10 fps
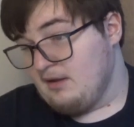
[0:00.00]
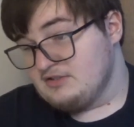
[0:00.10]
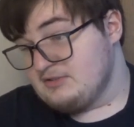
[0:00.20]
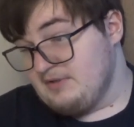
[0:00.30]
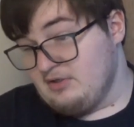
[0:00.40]

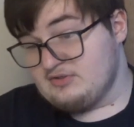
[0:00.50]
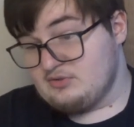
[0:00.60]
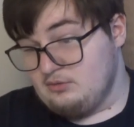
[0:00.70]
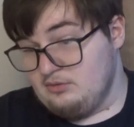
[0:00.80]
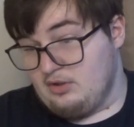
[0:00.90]
To be honest,
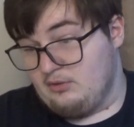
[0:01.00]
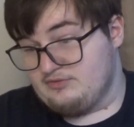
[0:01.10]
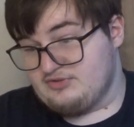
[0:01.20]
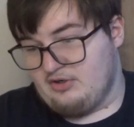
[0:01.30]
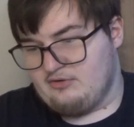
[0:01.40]
all the Hoenn
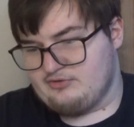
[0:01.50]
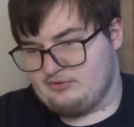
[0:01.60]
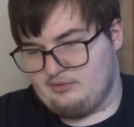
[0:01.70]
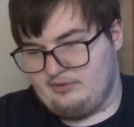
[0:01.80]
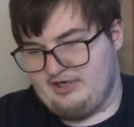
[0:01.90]
starters are
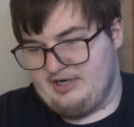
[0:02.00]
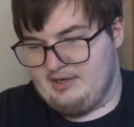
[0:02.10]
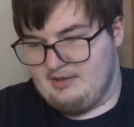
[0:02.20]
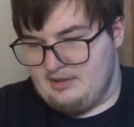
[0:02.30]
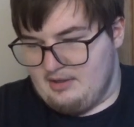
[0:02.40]
great.
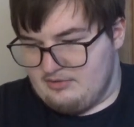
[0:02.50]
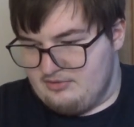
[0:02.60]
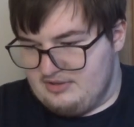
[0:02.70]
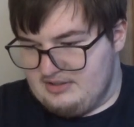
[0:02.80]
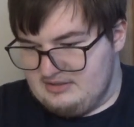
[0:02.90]

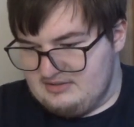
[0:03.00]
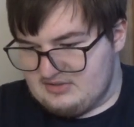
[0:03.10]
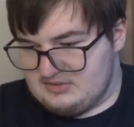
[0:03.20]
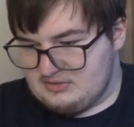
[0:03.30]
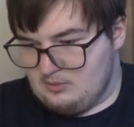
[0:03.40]

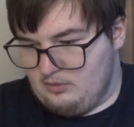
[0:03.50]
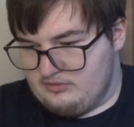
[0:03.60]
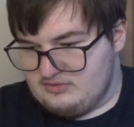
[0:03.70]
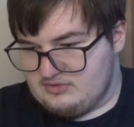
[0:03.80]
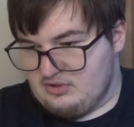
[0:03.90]
These
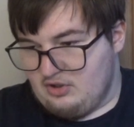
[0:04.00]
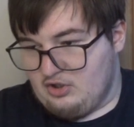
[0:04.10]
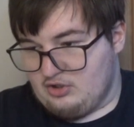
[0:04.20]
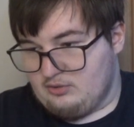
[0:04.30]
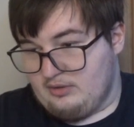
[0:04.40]
ones
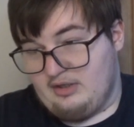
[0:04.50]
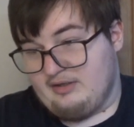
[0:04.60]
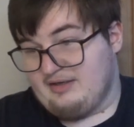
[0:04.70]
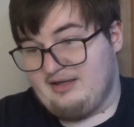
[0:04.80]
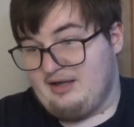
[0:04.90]
are...
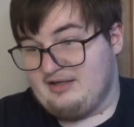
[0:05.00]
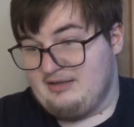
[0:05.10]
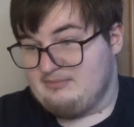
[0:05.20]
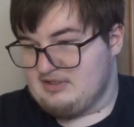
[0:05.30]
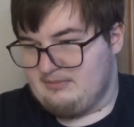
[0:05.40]
I
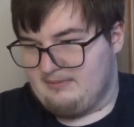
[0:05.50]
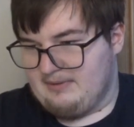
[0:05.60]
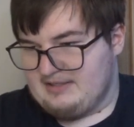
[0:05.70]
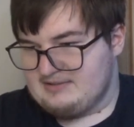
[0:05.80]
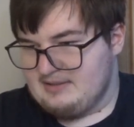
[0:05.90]
keep skipping
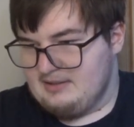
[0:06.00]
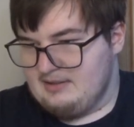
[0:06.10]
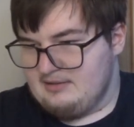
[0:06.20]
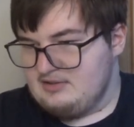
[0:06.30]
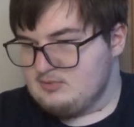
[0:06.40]
past.
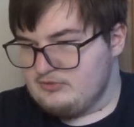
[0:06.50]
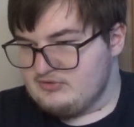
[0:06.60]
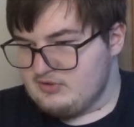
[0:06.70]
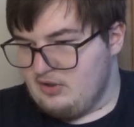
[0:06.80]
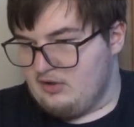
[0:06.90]
These
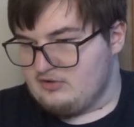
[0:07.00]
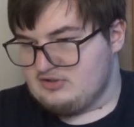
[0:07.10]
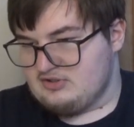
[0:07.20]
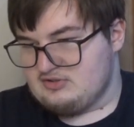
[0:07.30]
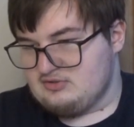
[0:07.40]
ones are
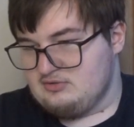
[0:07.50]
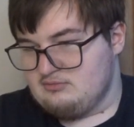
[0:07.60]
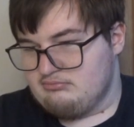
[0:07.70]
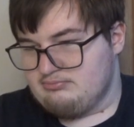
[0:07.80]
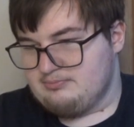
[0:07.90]
just...
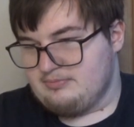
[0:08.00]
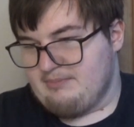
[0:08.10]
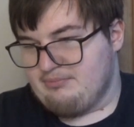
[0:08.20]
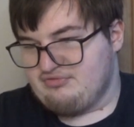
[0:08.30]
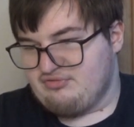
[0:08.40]
They're
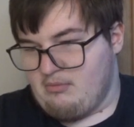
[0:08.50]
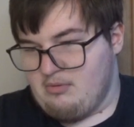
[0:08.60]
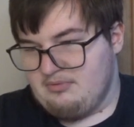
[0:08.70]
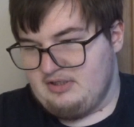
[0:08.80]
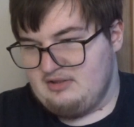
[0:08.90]

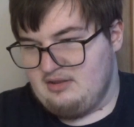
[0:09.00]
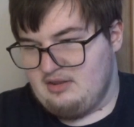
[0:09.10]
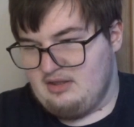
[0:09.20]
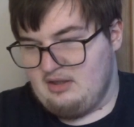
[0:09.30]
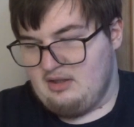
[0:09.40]
probably
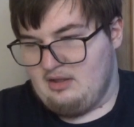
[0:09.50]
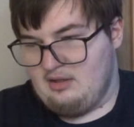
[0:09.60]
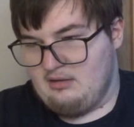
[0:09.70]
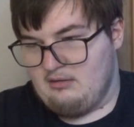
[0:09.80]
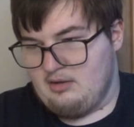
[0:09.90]

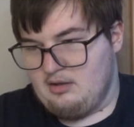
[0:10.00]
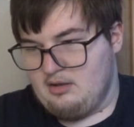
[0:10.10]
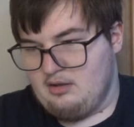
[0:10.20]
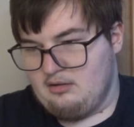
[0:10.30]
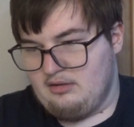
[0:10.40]
the...
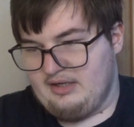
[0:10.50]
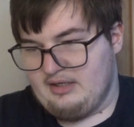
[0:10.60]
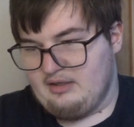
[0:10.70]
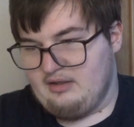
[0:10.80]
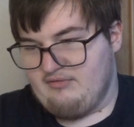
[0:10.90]

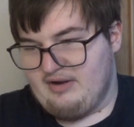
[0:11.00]
Like, if I